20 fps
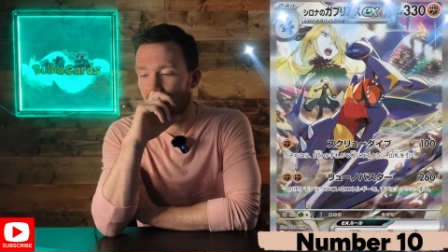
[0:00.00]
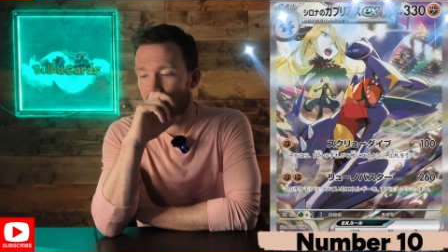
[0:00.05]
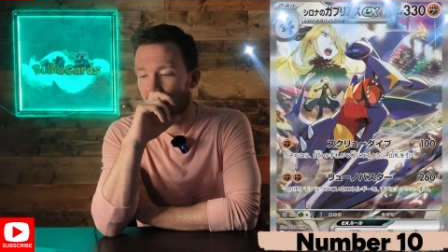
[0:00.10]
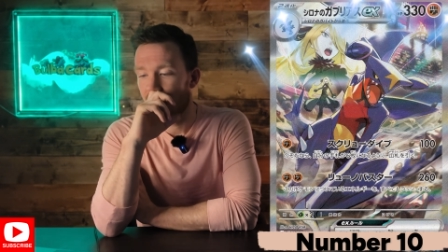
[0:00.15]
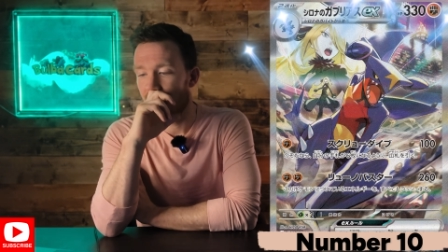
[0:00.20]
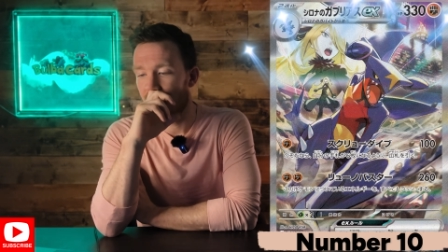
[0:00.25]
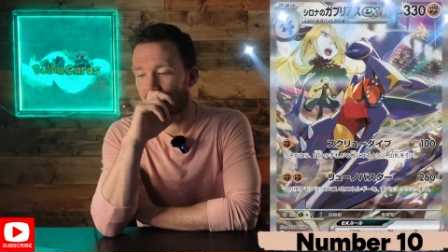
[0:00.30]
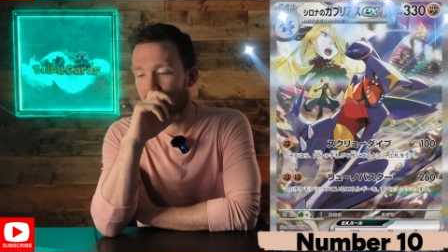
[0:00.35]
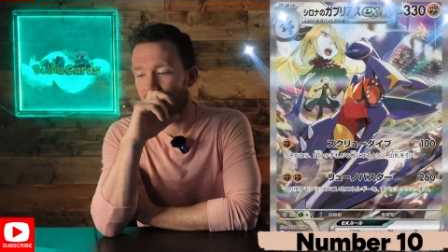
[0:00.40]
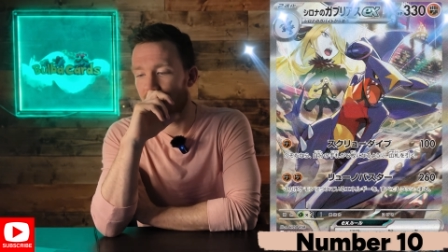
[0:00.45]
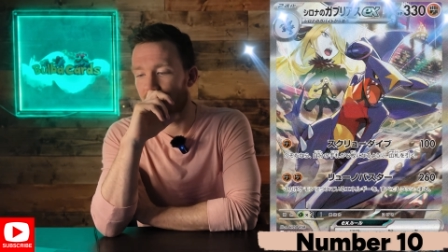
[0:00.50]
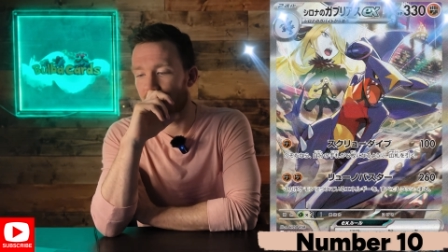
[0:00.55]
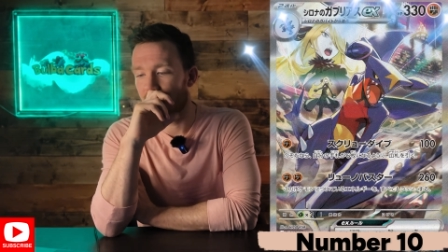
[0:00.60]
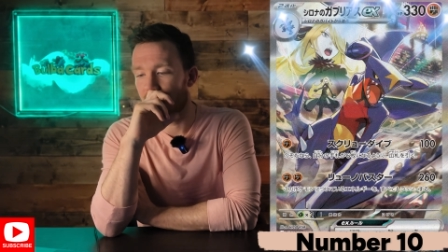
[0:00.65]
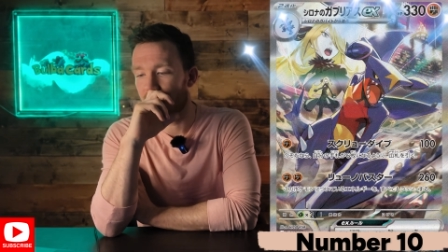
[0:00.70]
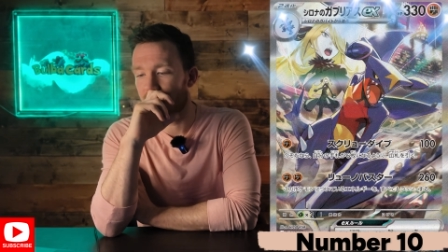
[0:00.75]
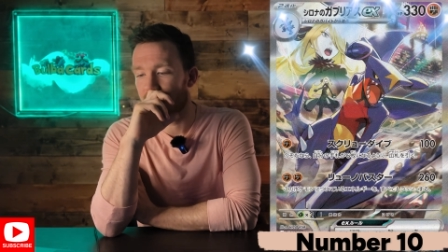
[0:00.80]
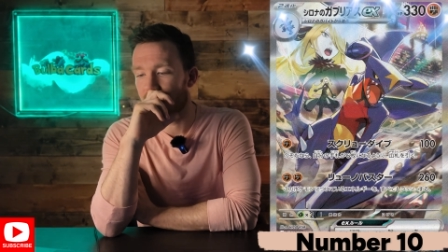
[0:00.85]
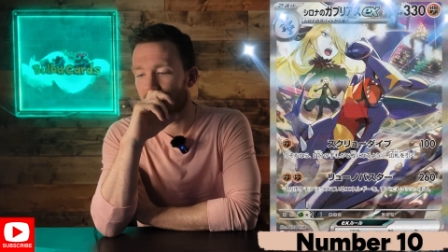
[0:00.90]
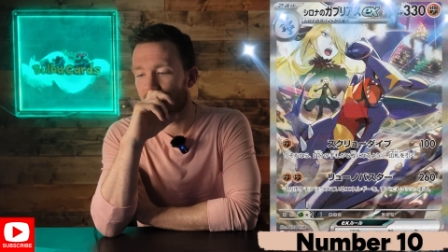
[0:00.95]

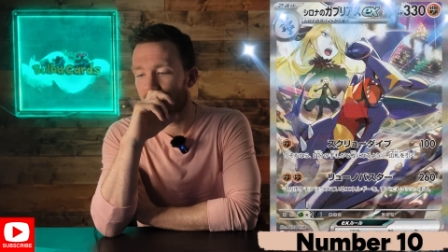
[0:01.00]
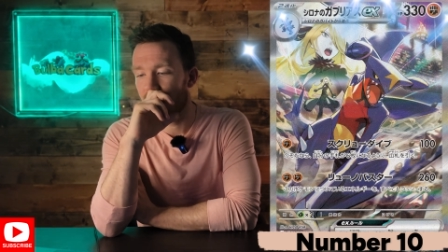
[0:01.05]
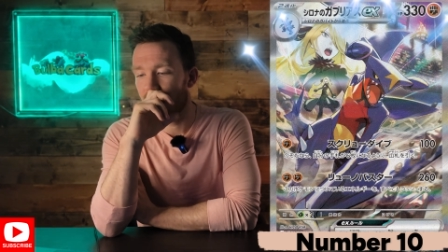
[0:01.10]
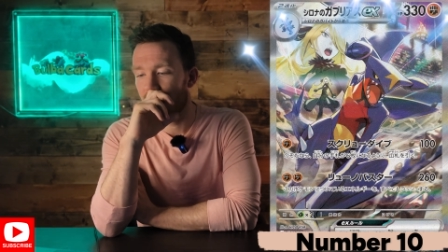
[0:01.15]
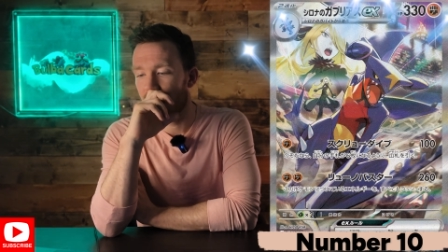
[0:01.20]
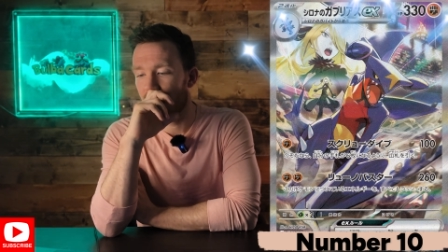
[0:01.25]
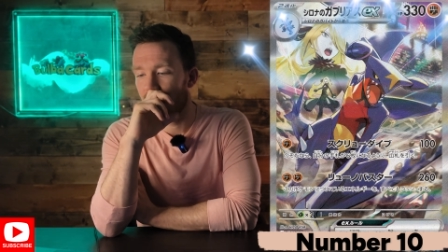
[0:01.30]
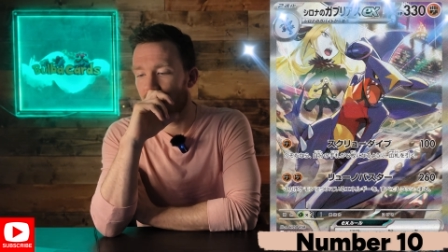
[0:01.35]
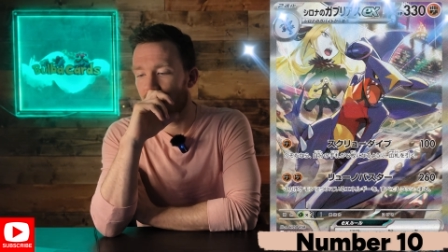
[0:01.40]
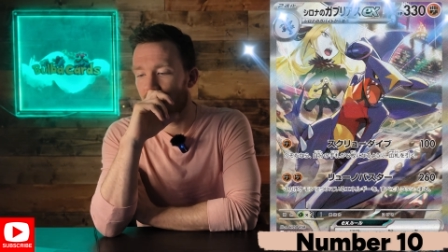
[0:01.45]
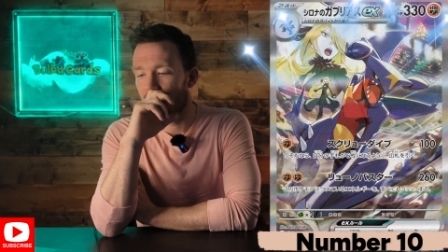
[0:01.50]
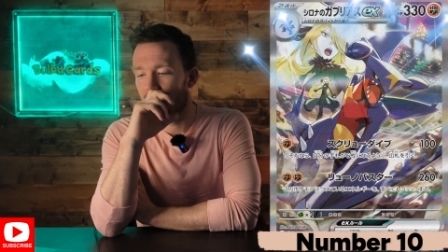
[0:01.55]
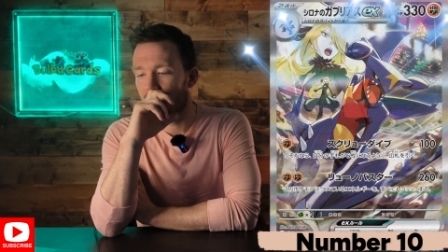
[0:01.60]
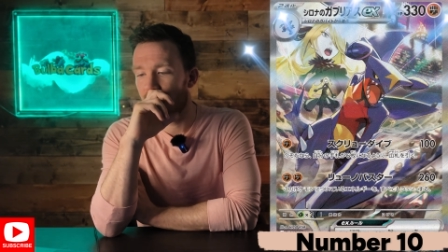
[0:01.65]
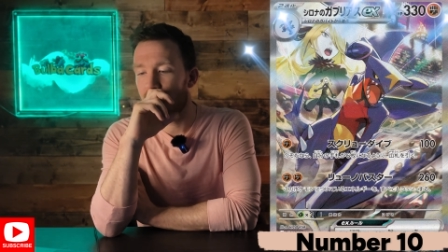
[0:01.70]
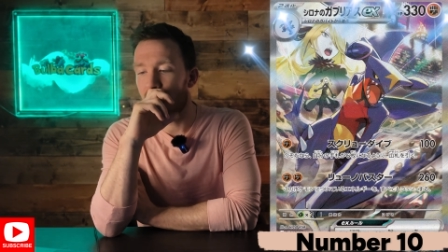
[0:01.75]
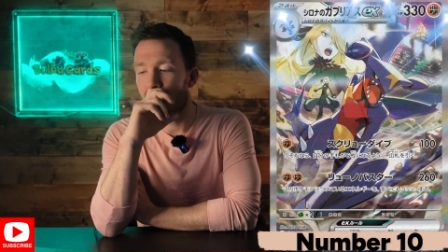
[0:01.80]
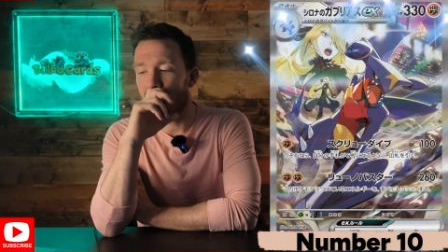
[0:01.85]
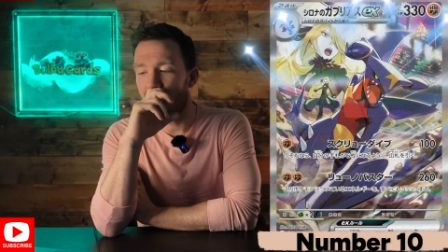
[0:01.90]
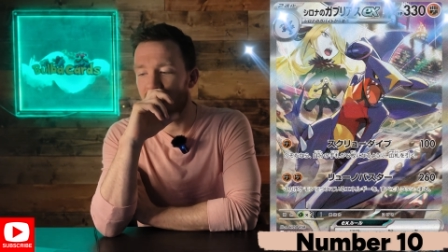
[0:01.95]

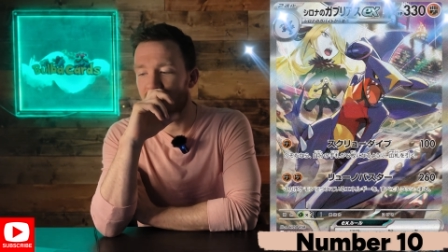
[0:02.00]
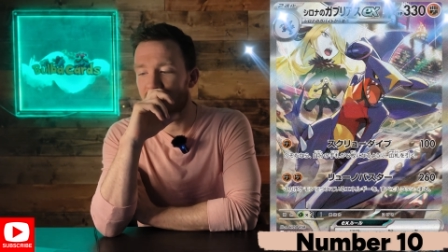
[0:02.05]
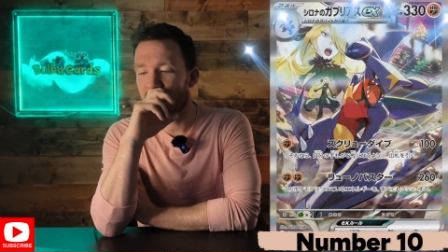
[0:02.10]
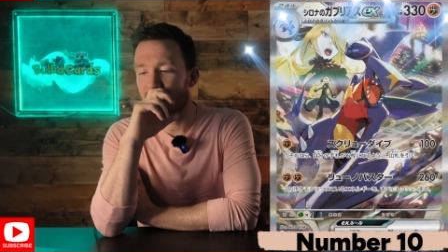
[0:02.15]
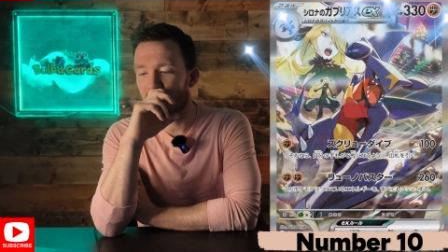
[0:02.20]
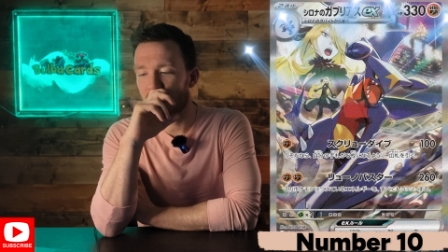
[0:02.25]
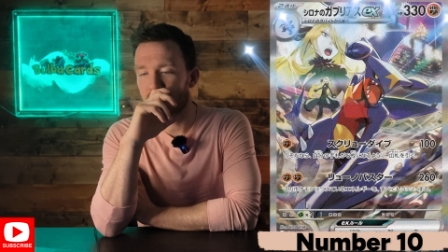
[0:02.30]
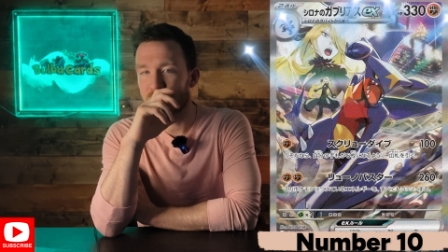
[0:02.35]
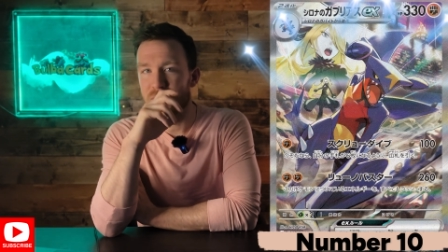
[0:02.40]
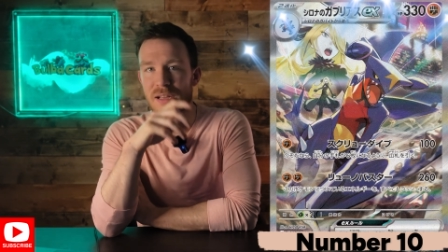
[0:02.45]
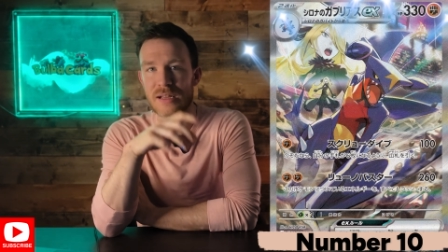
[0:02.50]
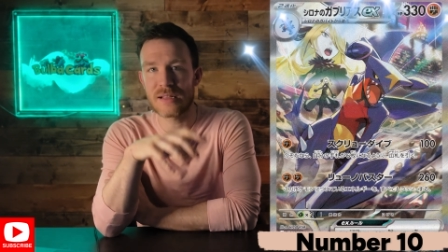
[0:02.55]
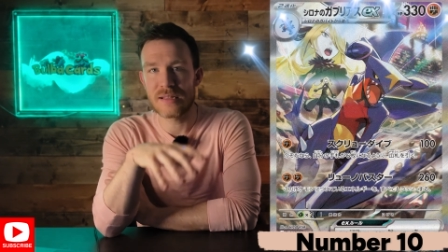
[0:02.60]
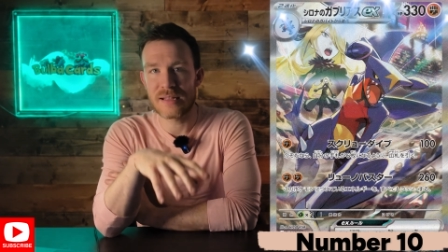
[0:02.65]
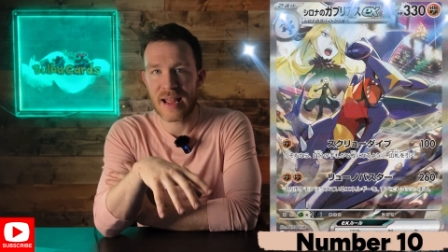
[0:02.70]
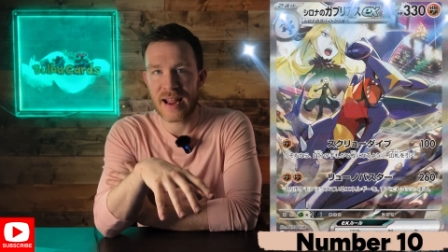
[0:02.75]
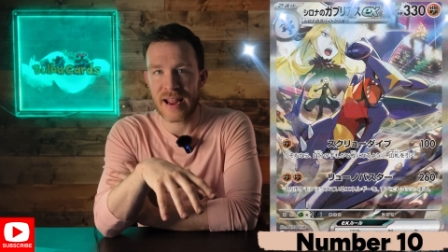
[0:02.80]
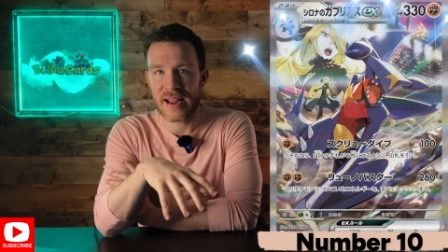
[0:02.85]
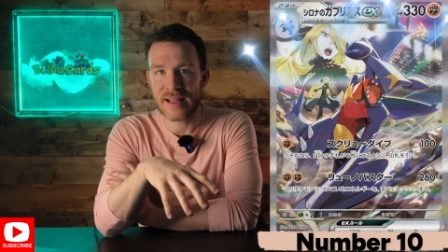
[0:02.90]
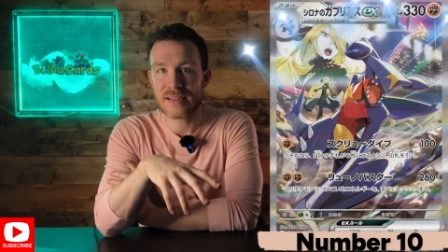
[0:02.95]
Upon first
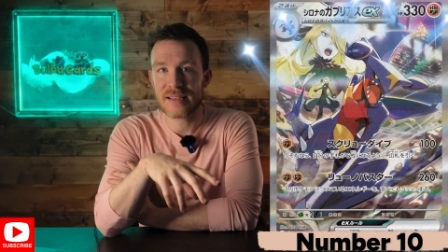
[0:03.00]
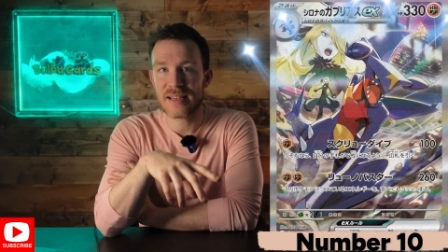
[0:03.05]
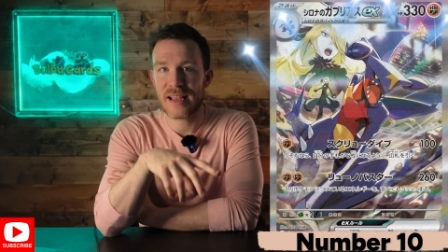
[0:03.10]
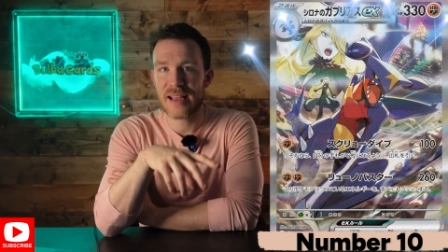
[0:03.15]
glance,